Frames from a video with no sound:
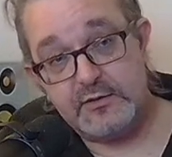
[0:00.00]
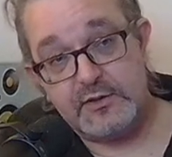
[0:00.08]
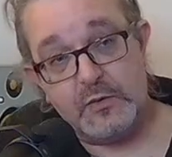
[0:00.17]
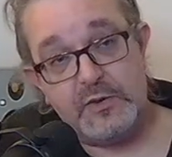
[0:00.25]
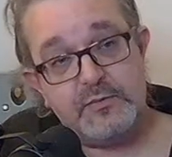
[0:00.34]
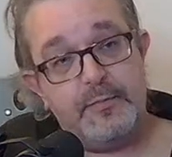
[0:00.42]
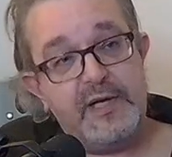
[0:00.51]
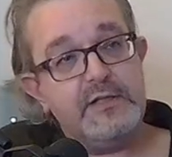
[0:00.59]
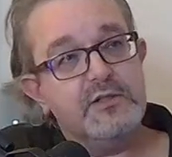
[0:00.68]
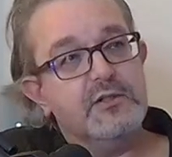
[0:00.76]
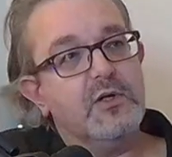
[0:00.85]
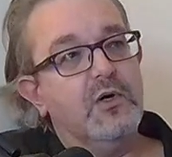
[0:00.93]
So it's
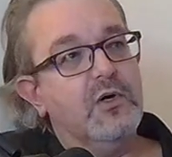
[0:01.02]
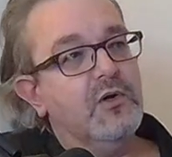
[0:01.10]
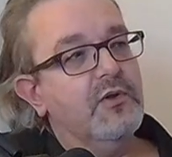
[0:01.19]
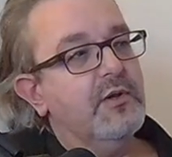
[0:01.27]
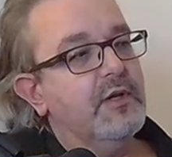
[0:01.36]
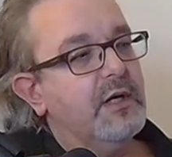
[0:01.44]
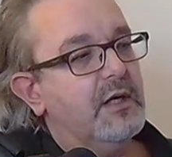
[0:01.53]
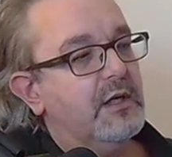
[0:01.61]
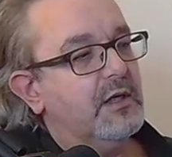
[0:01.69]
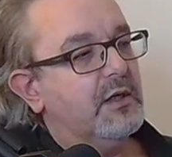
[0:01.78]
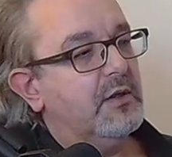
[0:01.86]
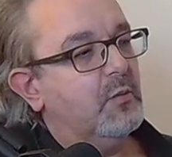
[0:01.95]
based on
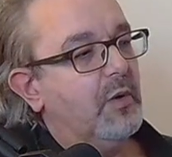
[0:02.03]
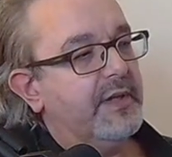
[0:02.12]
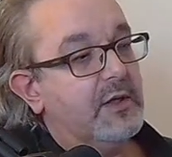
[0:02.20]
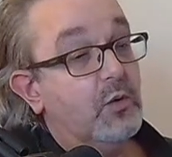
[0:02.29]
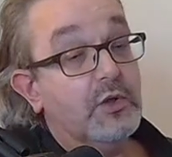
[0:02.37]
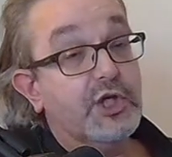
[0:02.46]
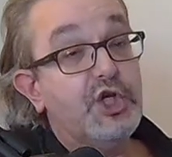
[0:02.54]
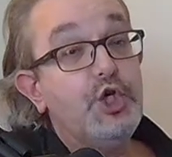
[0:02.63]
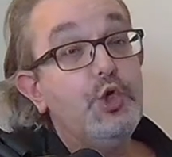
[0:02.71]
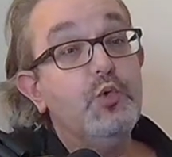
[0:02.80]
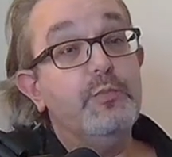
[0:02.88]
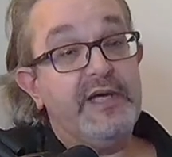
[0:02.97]
what they call
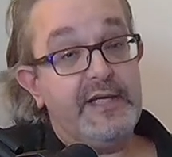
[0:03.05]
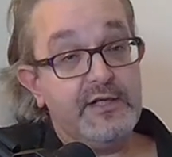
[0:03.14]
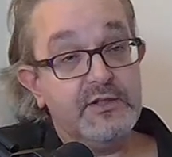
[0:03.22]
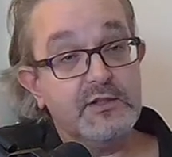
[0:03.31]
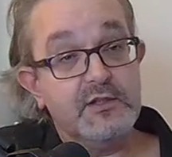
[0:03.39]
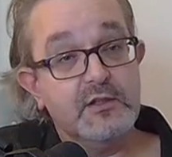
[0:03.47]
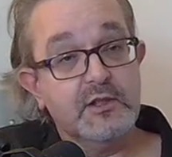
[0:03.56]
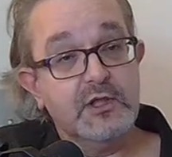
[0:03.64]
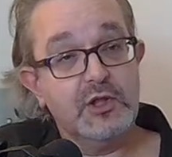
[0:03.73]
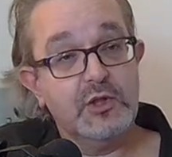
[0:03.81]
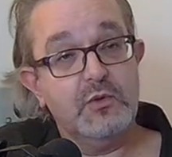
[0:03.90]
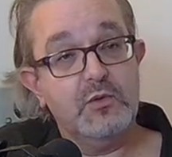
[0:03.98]
qubits.
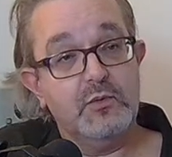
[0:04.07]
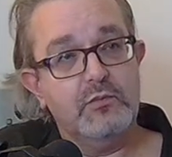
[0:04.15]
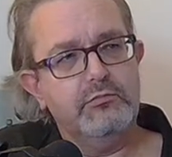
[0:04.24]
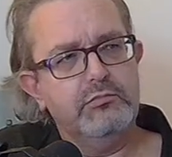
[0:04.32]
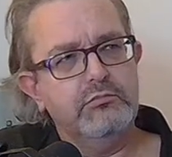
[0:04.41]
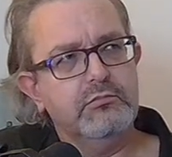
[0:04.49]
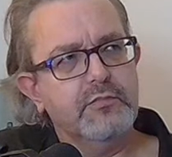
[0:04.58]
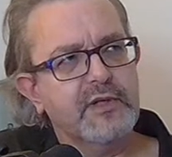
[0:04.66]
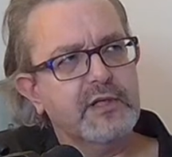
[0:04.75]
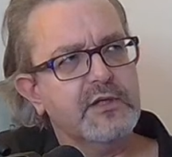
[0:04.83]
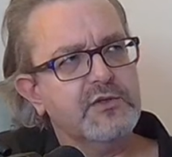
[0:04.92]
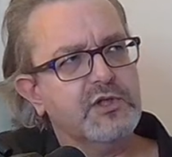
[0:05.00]
I
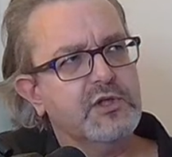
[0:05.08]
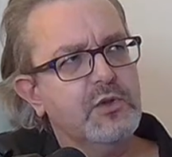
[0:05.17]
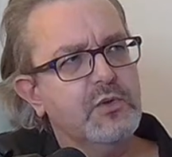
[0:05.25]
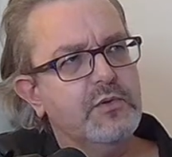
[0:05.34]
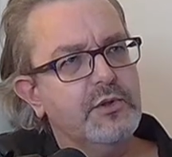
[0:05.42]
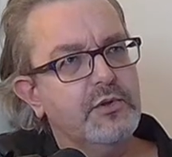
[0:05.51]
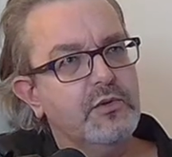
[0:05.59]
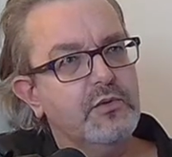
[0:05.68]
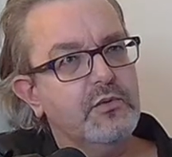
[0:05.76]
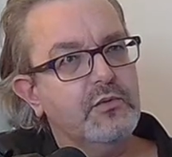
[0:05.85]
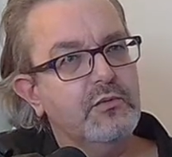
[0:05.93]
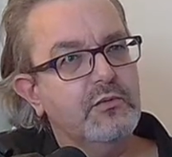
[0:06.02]
think it's
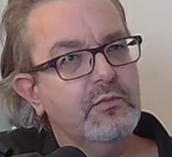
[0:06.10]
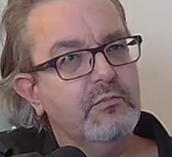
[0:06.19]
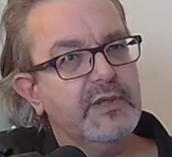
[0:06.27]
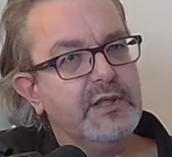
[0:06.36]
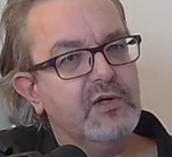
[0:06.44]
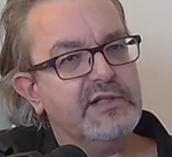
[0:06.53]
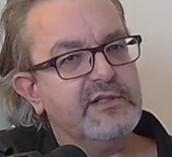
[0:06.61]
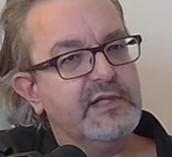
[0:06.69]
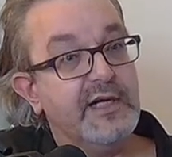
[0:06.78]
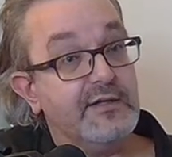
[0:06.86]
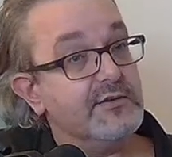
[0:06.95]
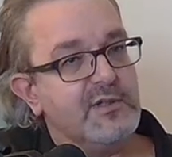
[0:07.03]

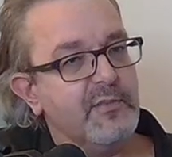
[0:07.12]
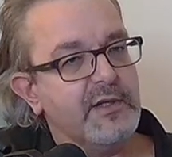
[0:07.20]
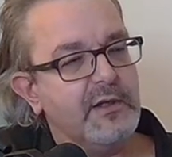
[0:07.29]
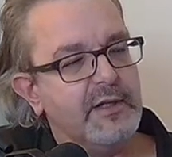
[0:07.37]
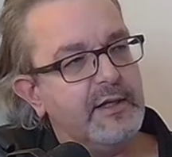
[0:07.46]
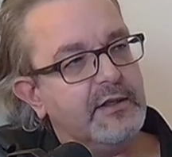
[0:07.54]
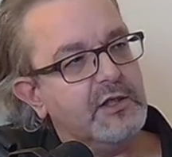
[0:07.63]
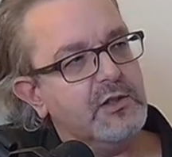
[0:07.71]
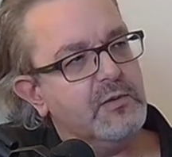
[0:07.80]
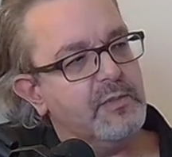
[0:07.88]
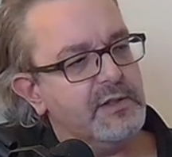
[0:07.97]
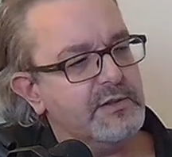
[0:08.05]
QUBITS, something like that,
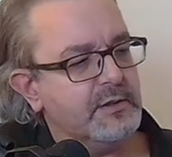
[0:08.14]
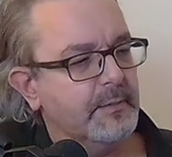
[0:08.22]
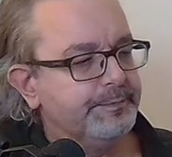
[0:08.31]
qubits.